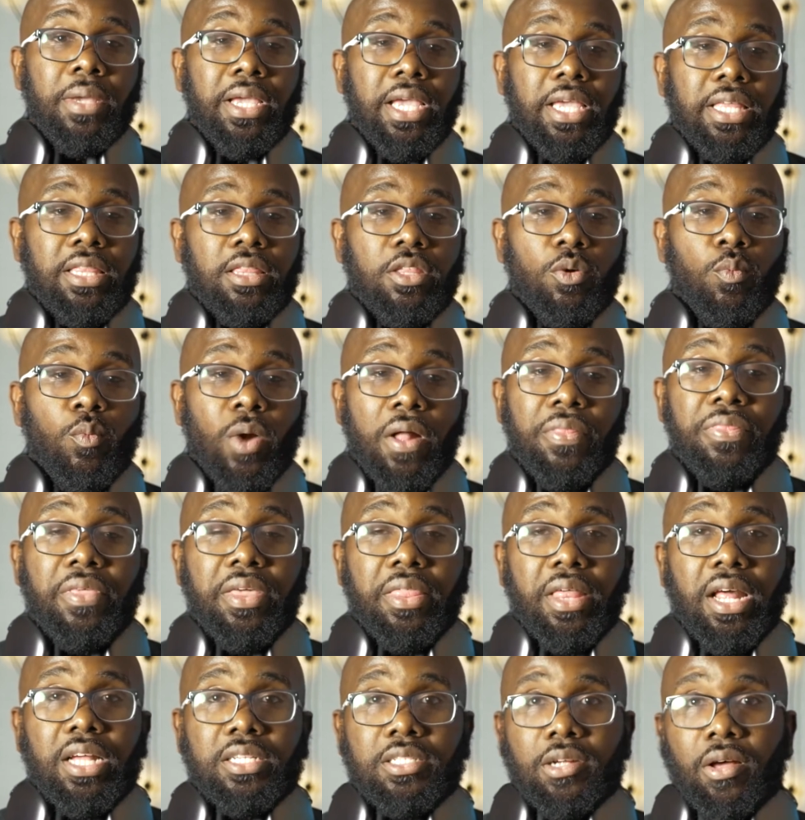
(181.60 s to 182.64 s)
and the one thing
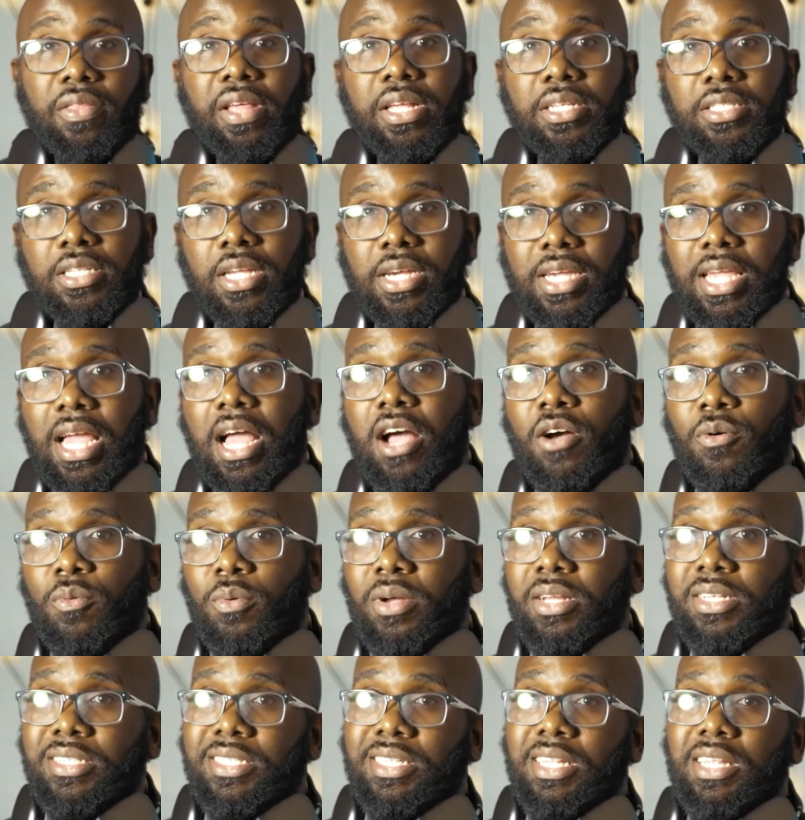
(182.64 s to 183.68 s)
that I saw that stuck out
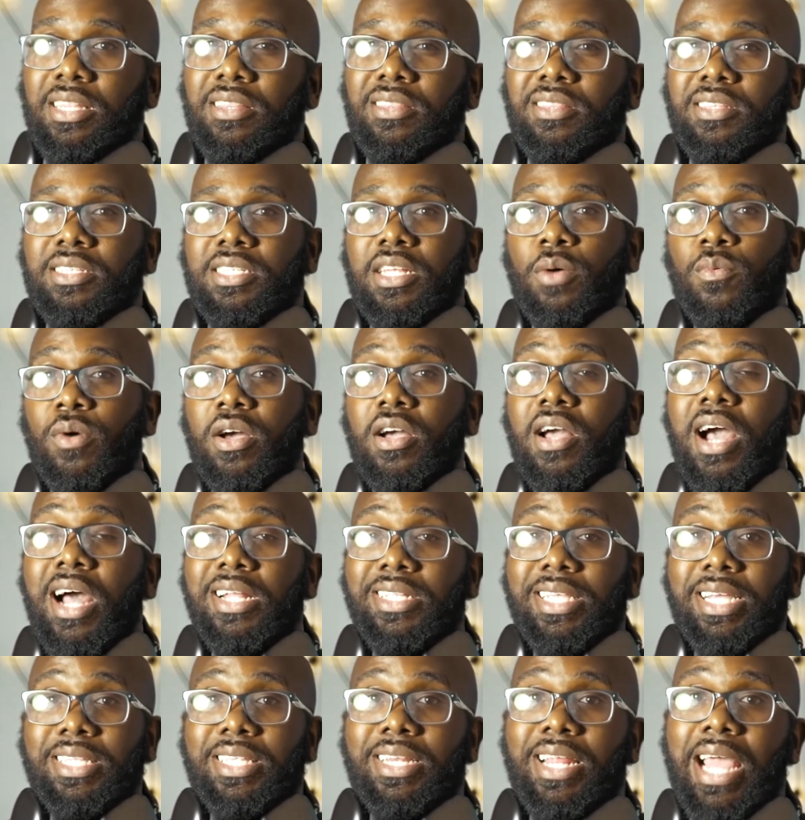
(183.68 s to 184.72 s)
was that someone
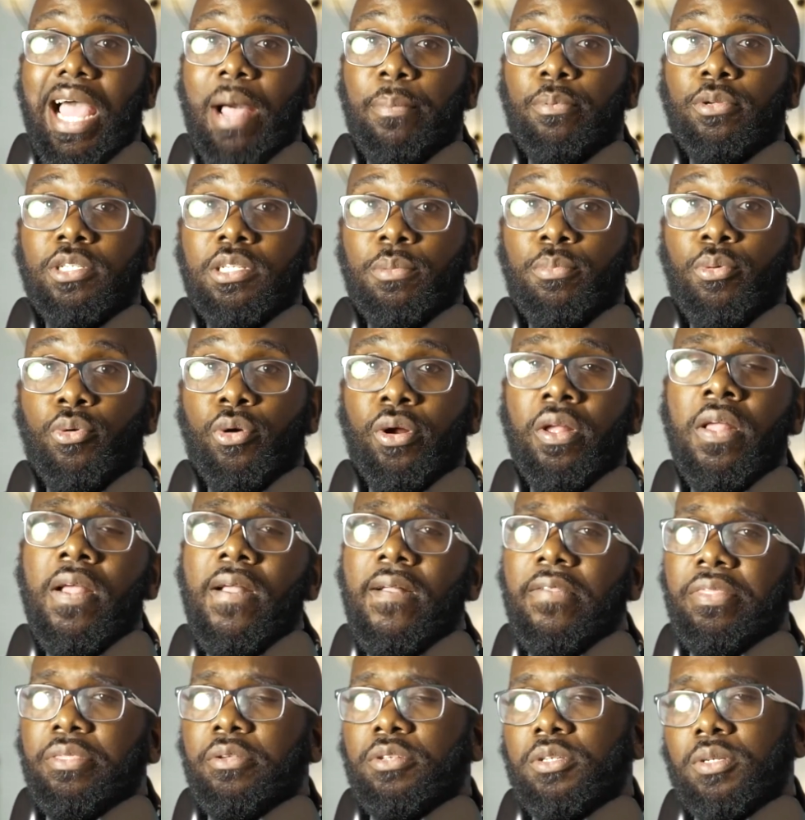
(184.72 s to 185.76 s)
contacted Apple support.
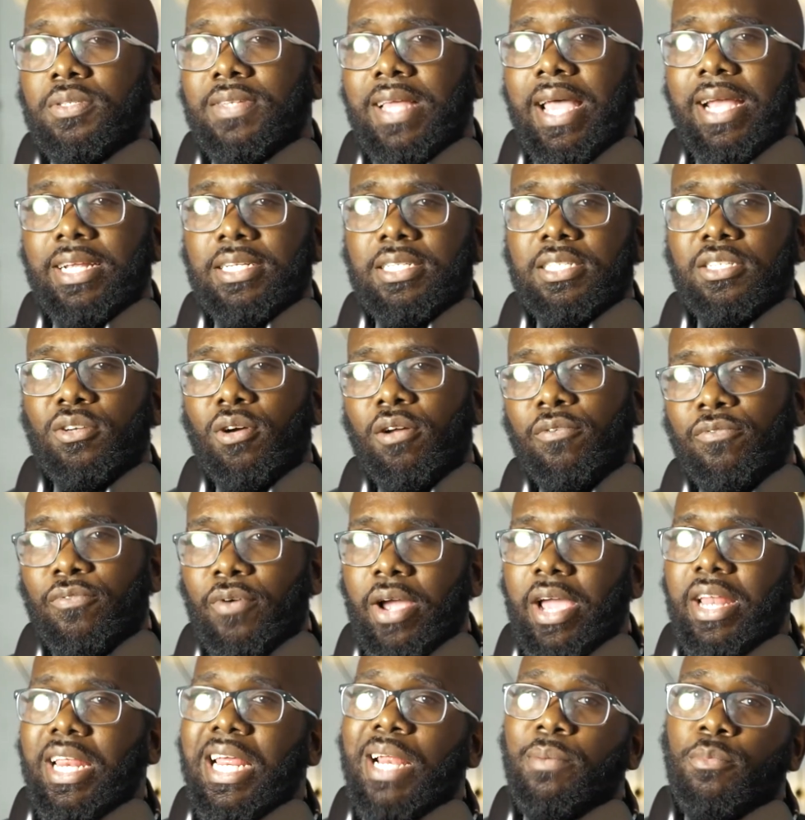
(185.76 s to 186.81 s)
This was actually on
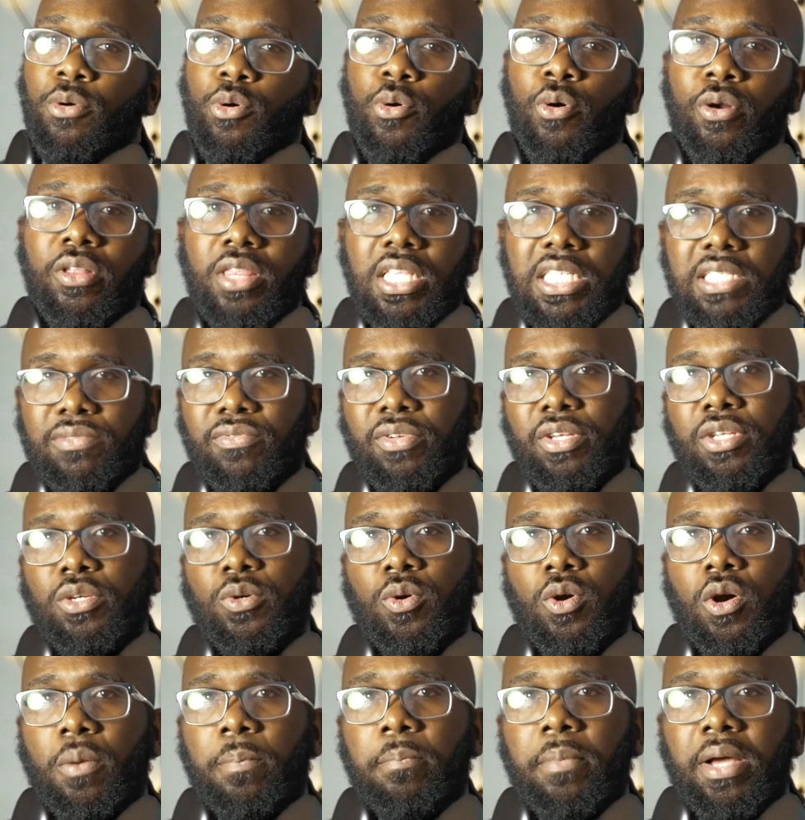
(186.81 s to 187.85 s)
Friday. I'm recording this video
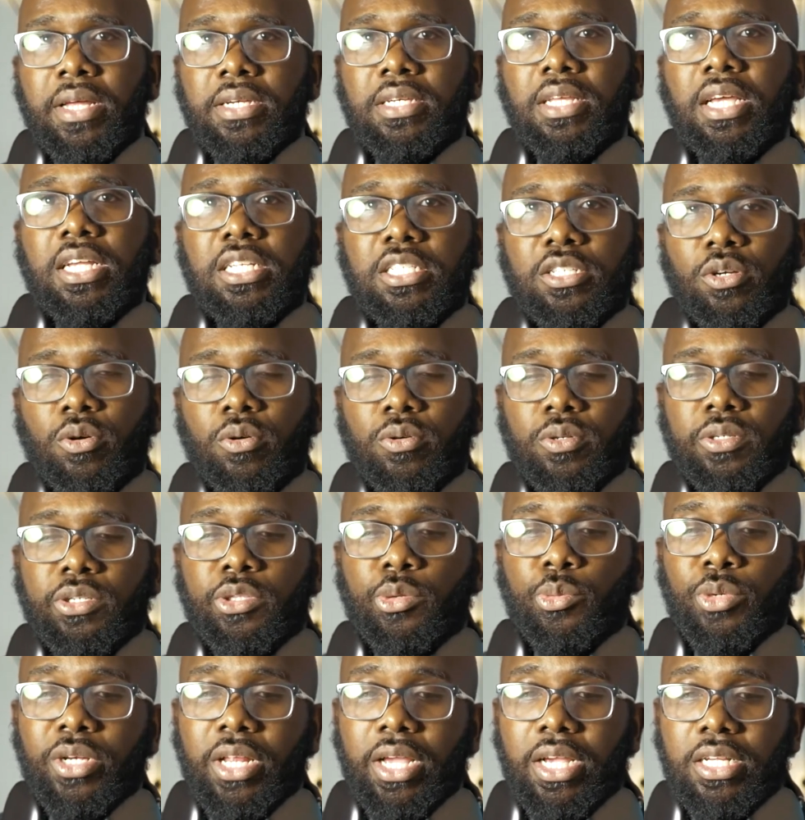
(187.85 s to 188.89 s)
on Monday, so it was
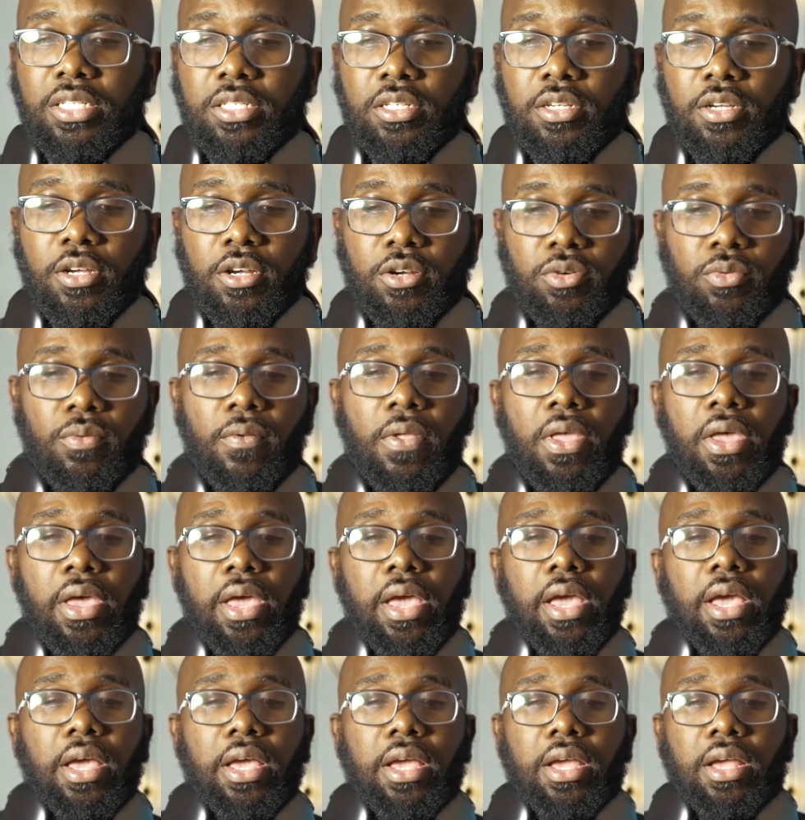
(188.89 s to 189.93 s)
3 days ago.
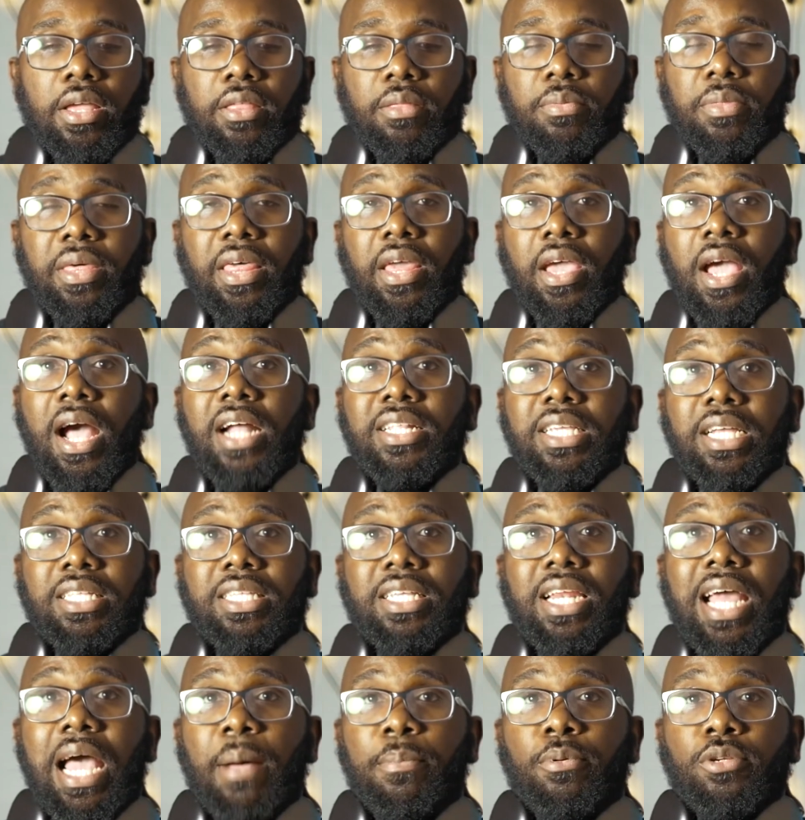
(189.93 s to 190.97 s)
They
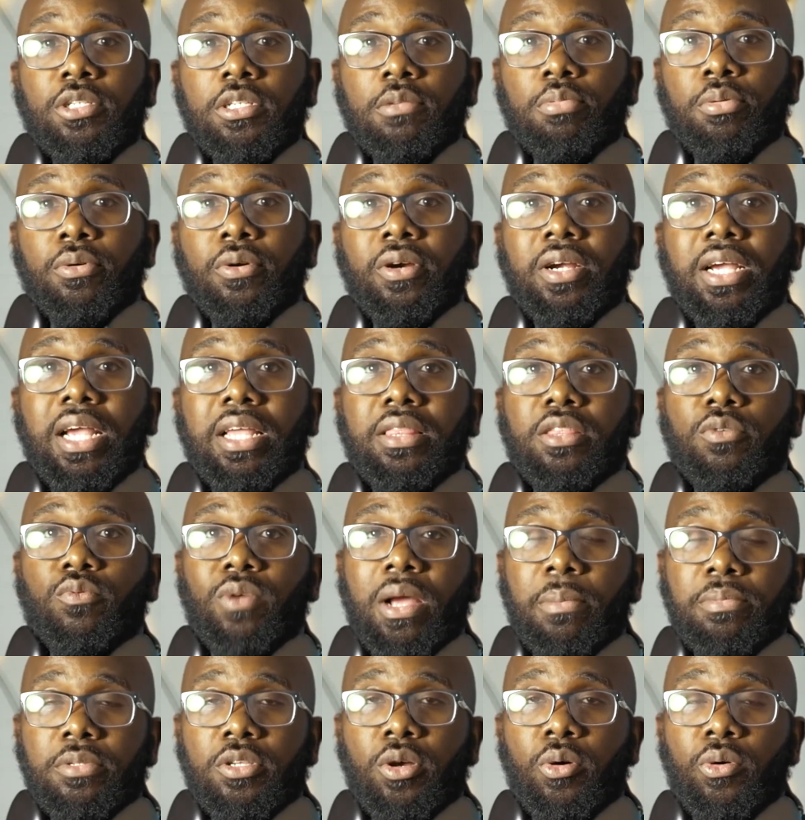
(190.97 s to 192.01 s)
contacted Apple support, and the
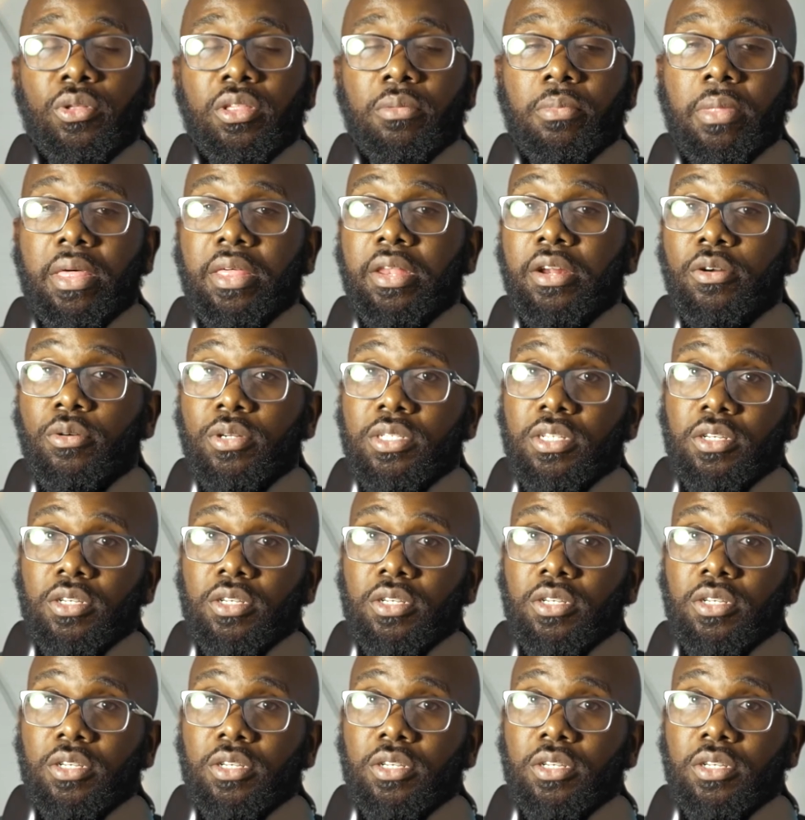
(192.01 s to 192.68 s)
rep told them that it was a